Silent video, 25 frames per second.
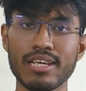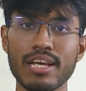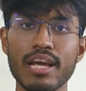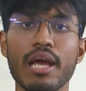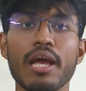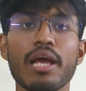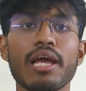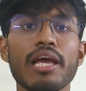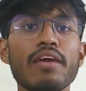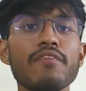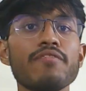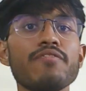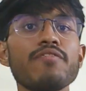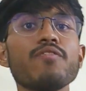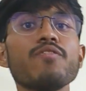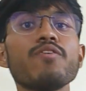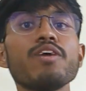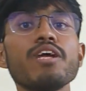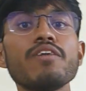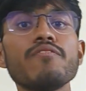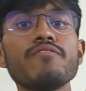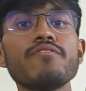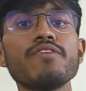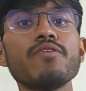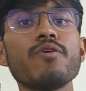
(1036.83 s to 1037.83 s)
If
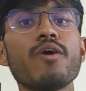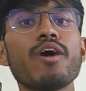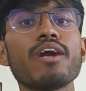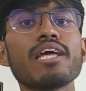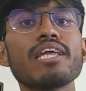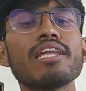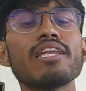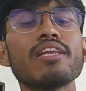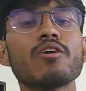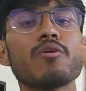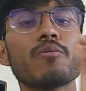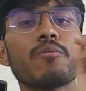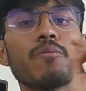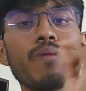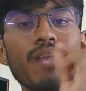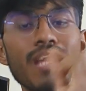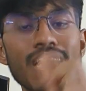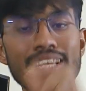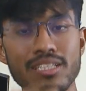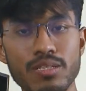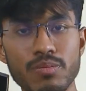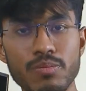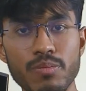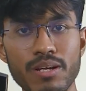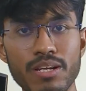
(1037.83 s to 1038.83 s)
you are in your
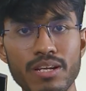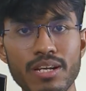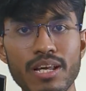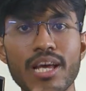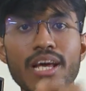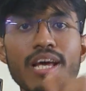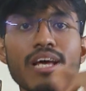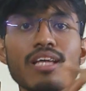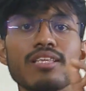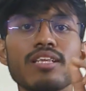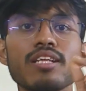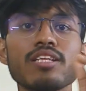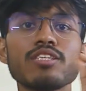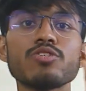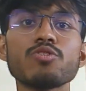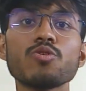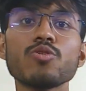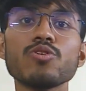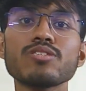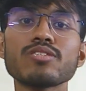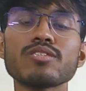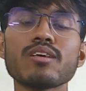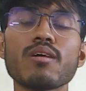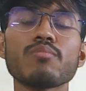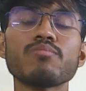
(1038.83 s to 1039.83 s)
placement, then choose
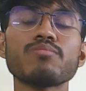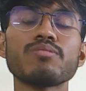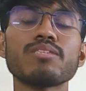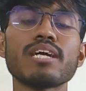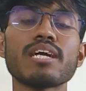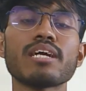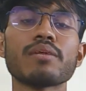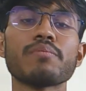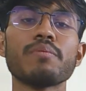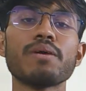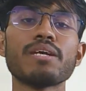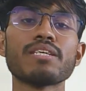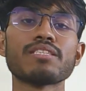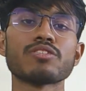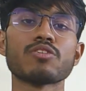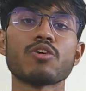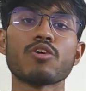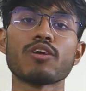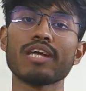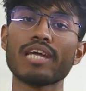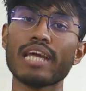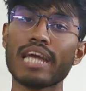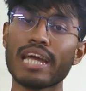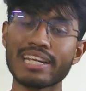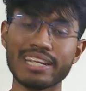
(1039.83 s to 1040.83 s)
subject based on
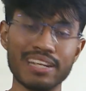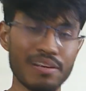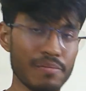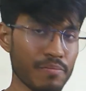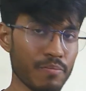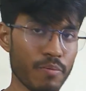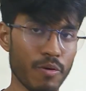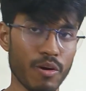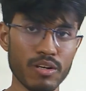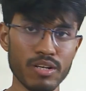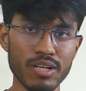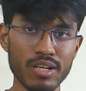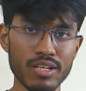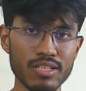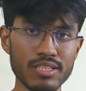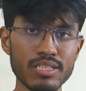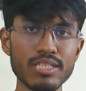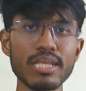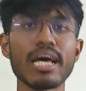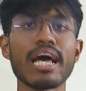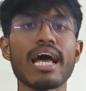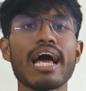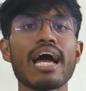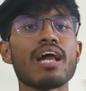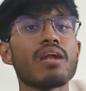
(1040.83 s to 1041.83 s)
GATE importance
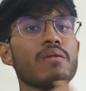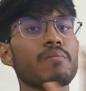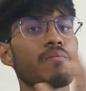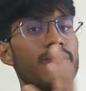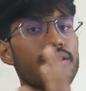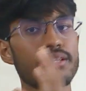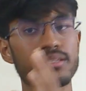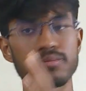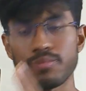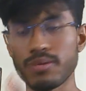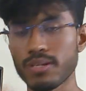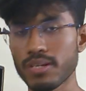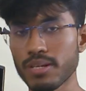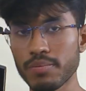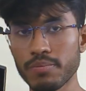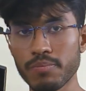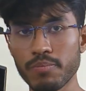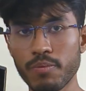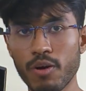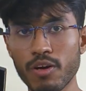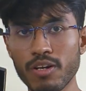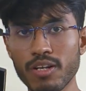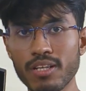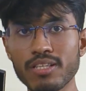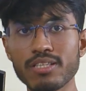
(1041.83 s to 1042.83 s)
and placement
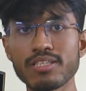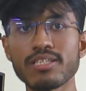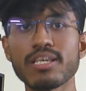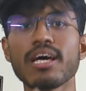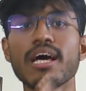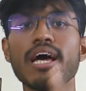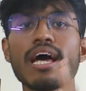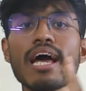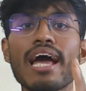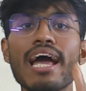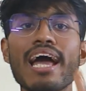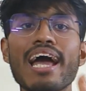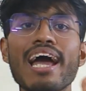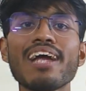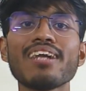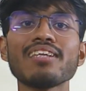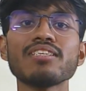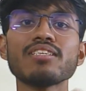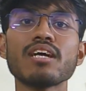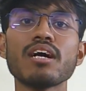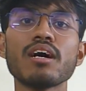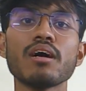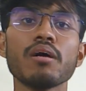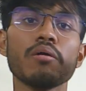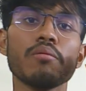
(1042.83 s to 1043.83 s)
importance and the
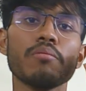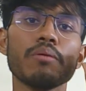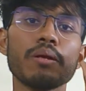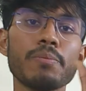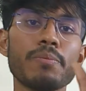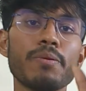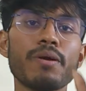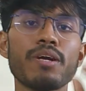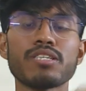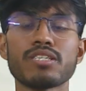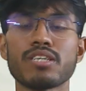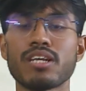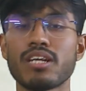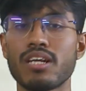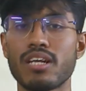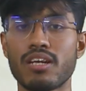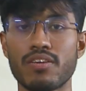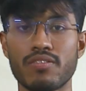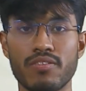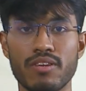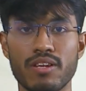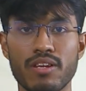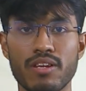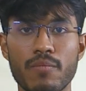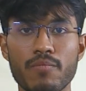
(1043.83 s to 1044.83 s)
preparation level.
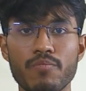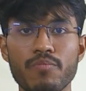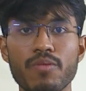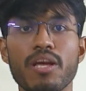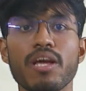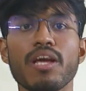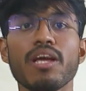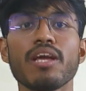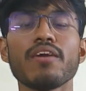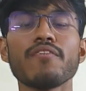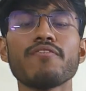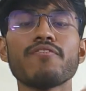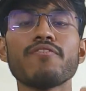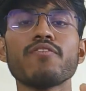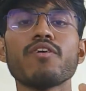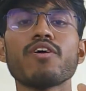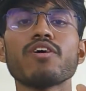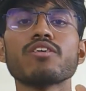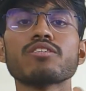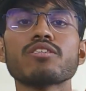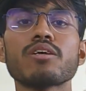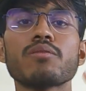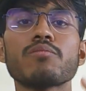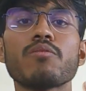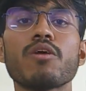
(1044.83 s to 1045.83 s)
If you are
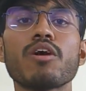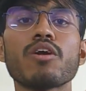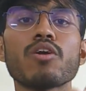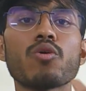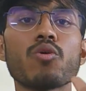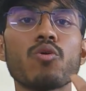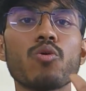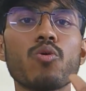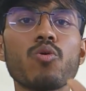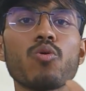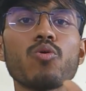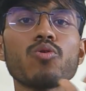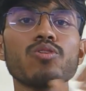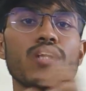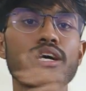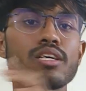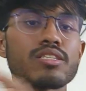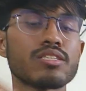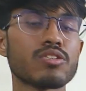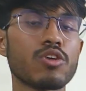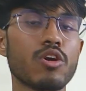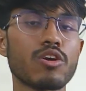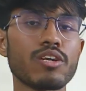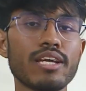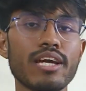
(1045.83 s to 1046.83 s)
someone who does not
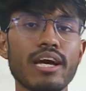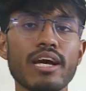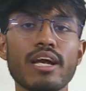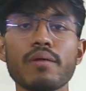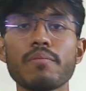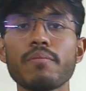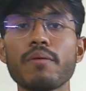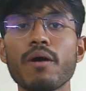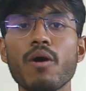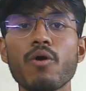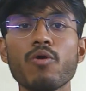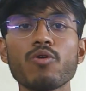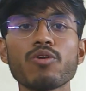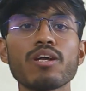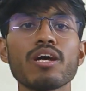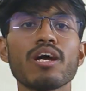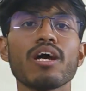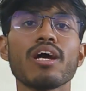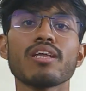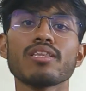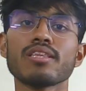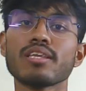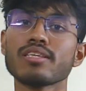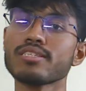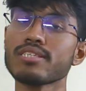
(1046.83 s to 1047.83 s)
care about the
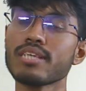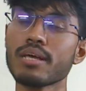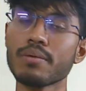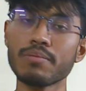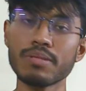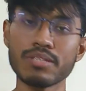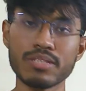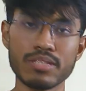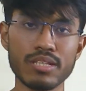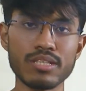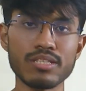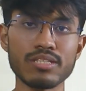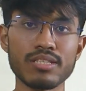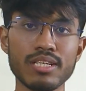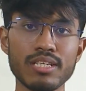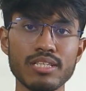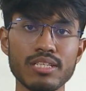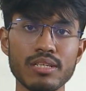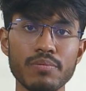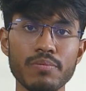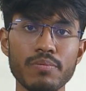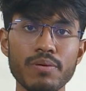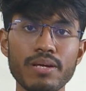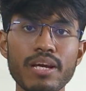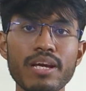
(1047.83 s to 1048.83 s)
semester
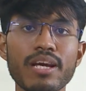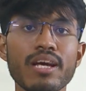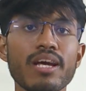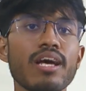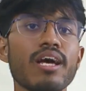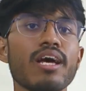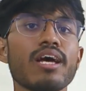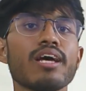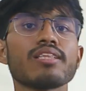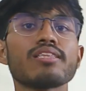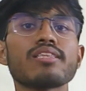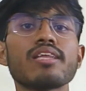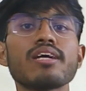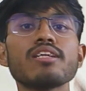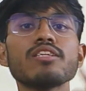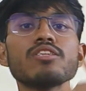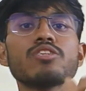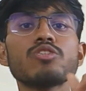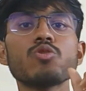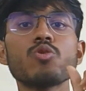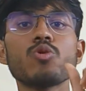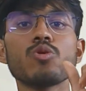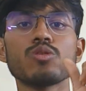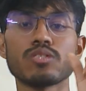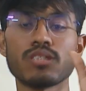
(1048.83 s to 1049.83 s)
CGPA, then
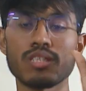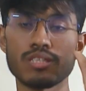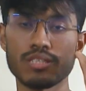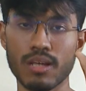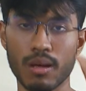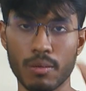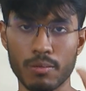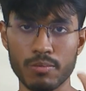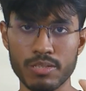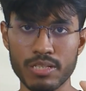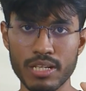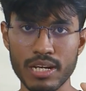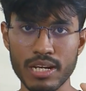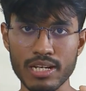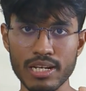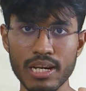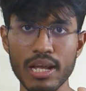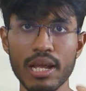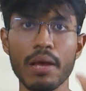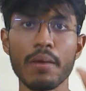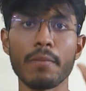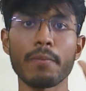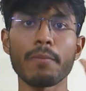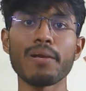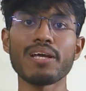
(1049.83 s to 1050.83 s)
choose the subject
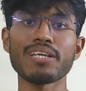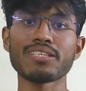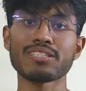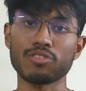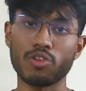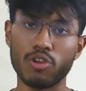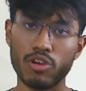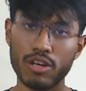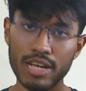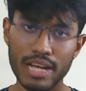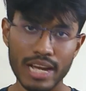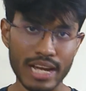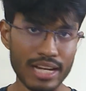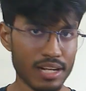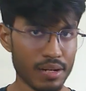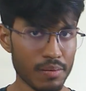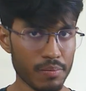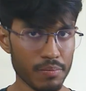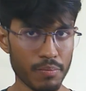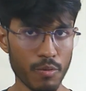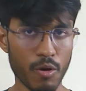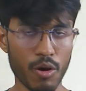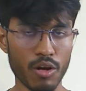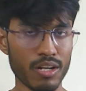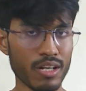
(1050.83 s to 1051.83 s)
based on GATE
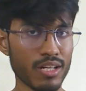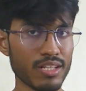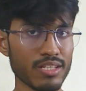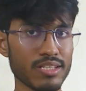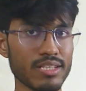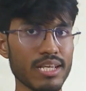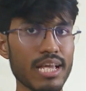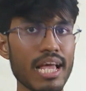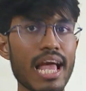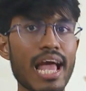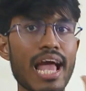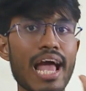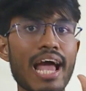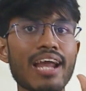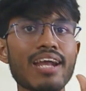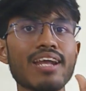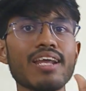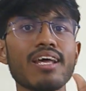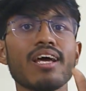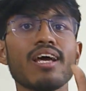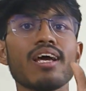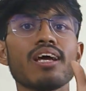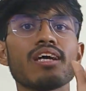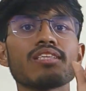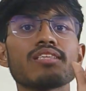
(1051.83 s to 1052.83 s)
importance and
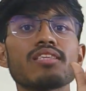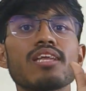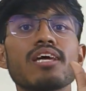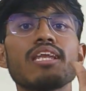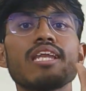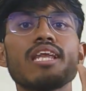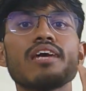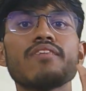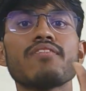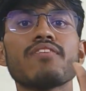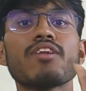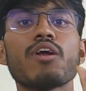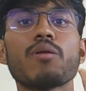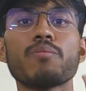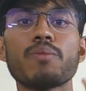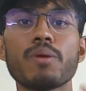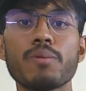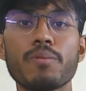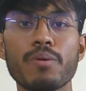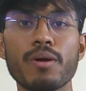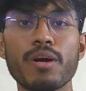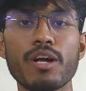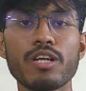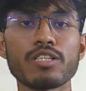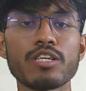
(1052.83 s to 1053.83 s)
the level of
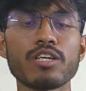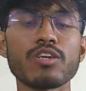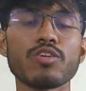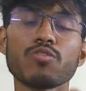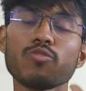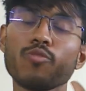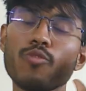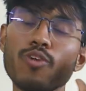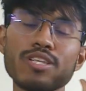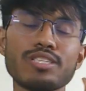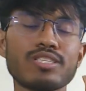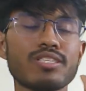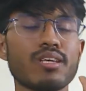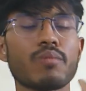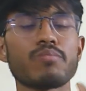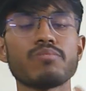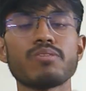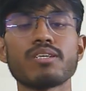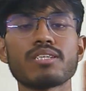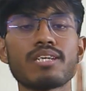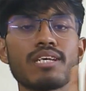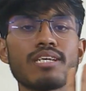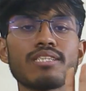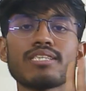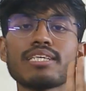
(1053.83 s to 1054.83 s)
preparation, which subject
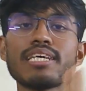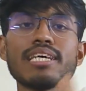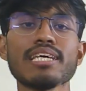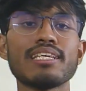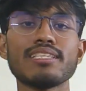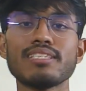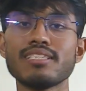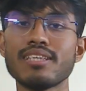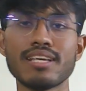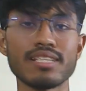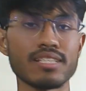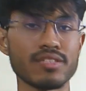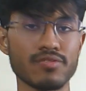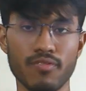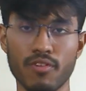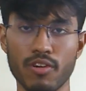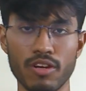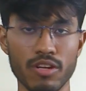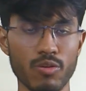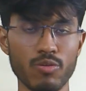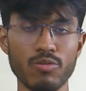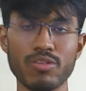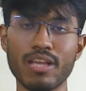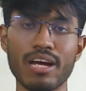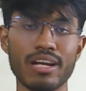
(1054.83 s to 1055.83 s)
is easiest for you,
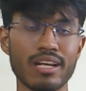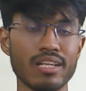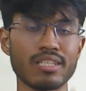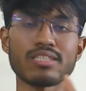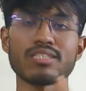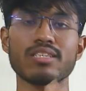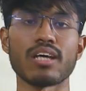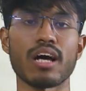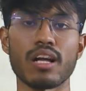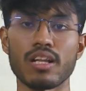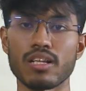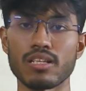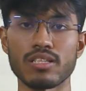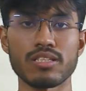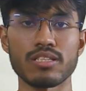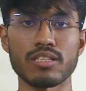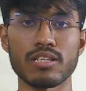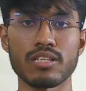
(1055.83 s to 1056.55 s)
that is the answer.